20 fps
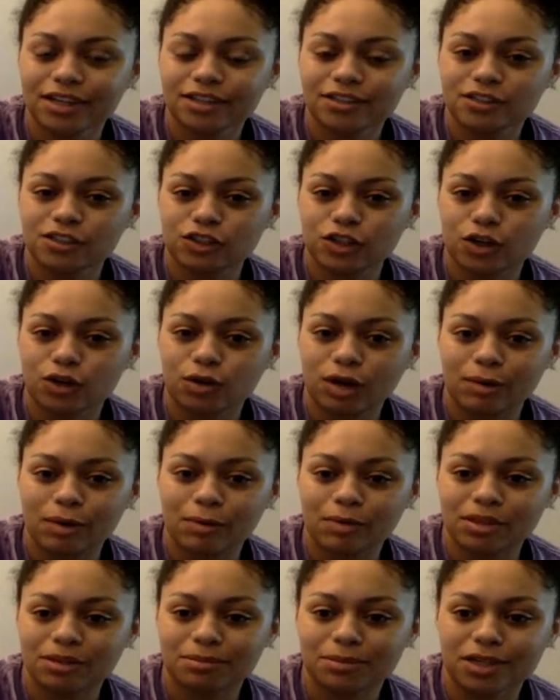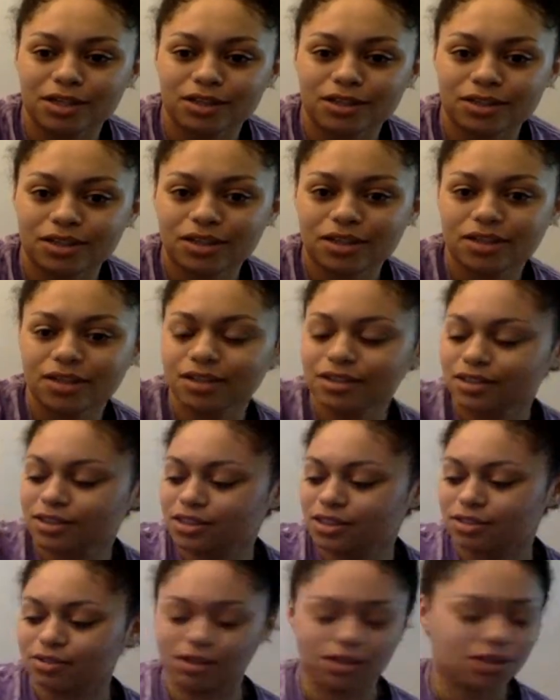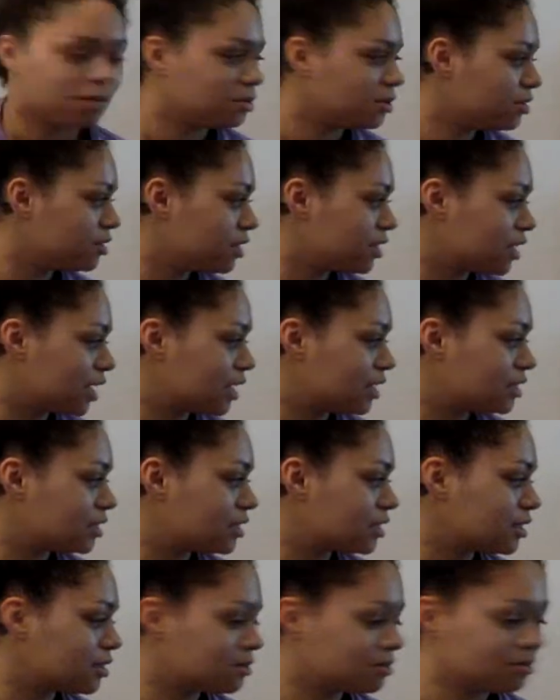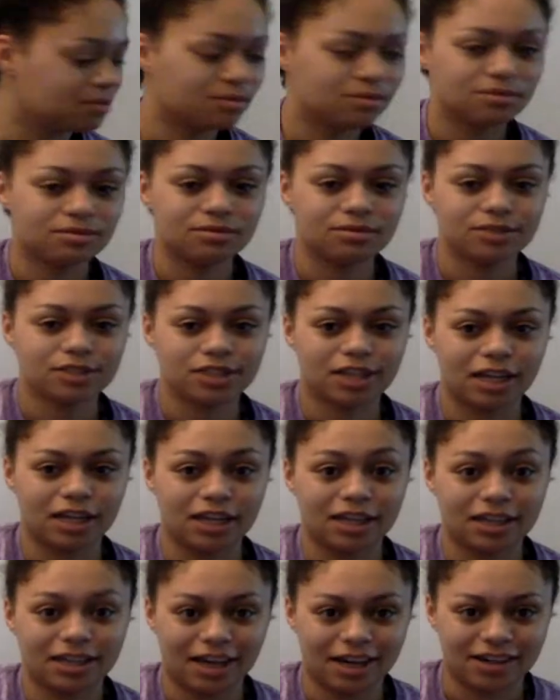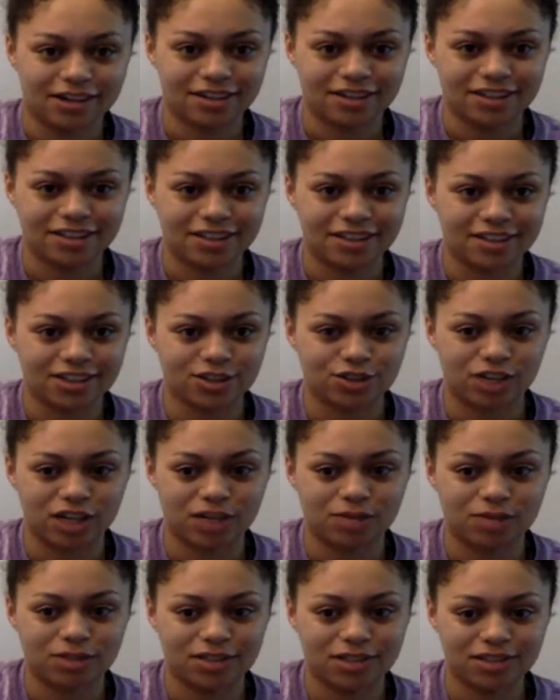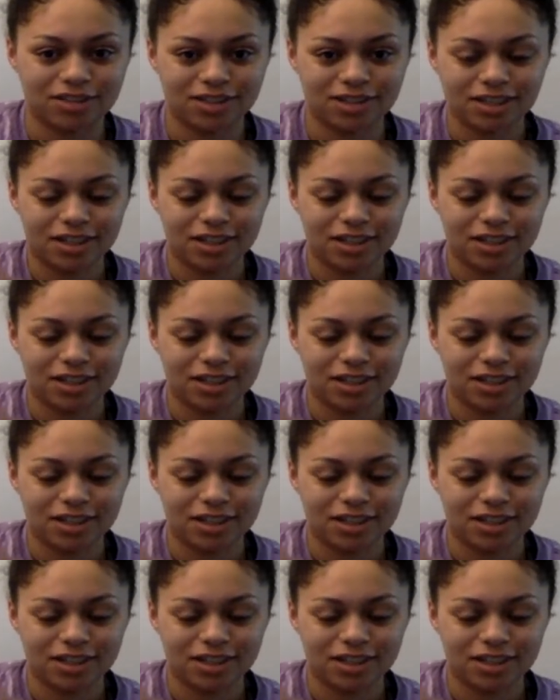So I went with milk. So I hope Luna likes them. Should I like get her here to try one?